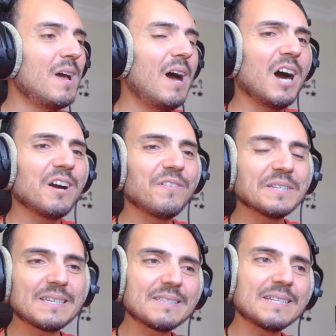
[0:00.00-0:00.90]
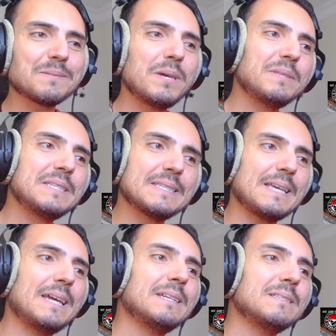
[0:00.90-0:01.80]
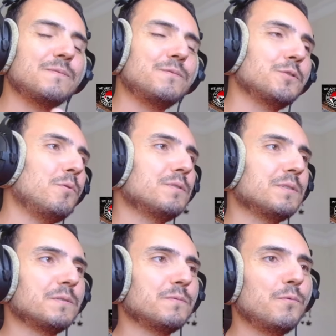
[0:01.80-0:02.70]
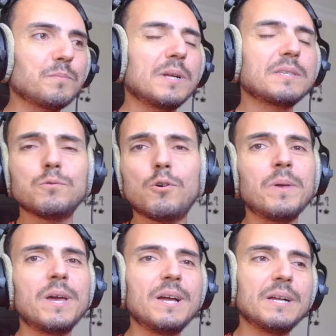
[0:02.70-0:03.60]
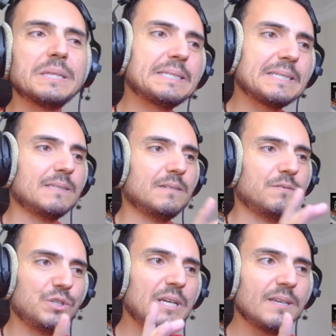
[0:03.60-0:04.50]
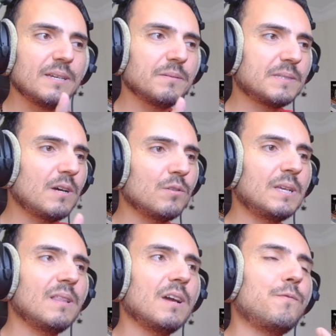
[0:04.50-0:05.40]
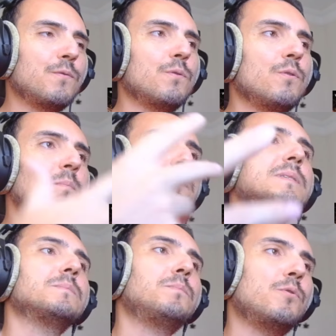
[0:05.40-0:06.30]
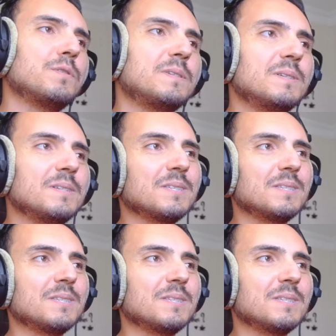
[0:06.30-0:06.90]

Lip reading: I was thinking that maybe this is another footballer's words, but no. This is really sounding like from supporters.